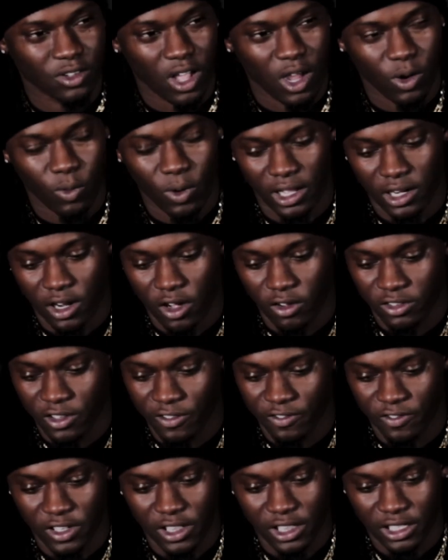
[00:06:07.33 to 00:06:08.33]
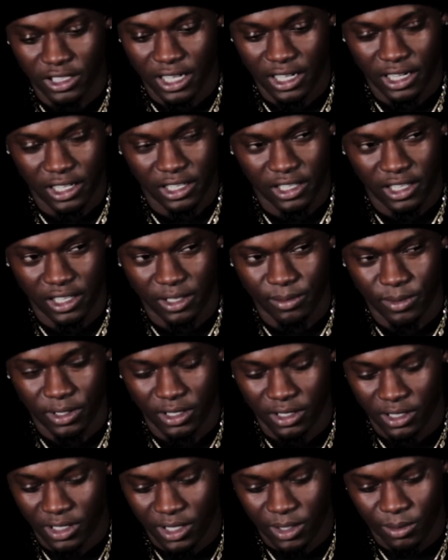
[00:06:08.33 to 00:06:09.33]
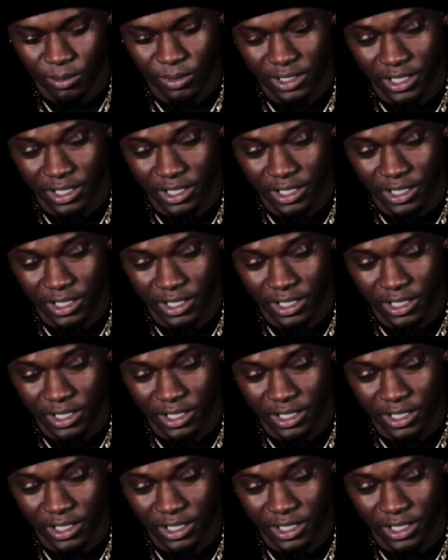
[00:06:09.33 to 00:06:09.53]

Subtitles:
So I write off the feeling that it give me.